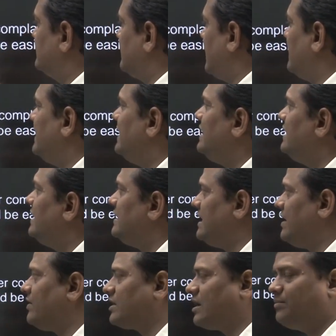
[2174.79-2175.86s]
Anil
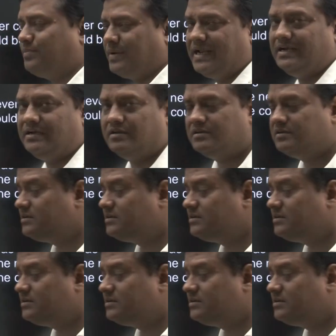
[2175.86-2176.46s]
never complained.